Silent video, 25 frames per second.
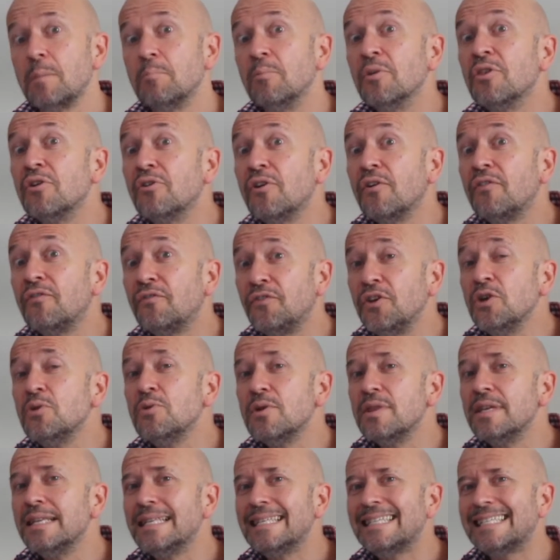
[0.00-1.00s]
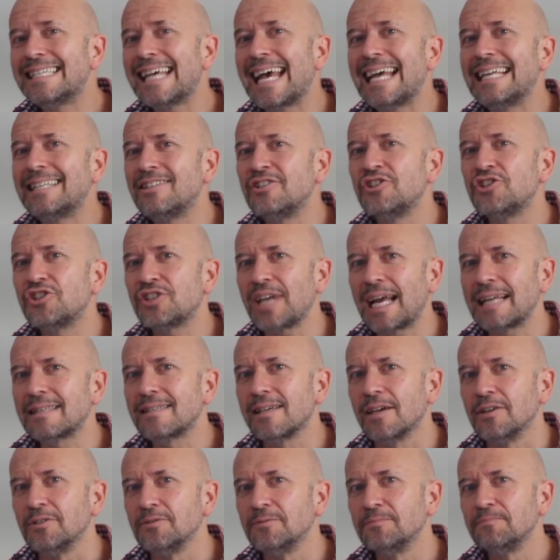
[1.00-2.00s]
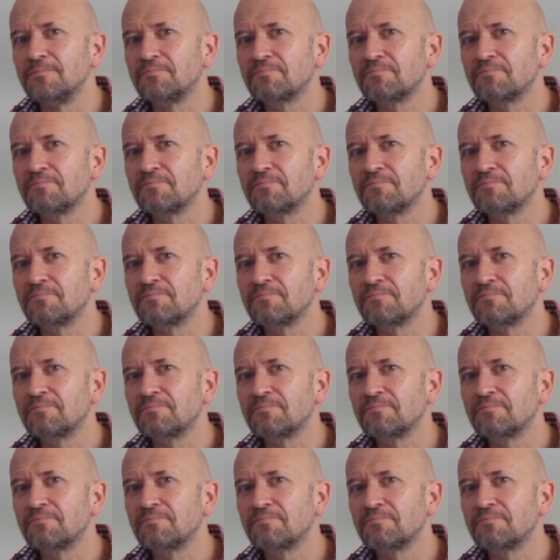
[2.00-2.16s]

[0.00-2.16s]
But there are fewer than 10 chateaux.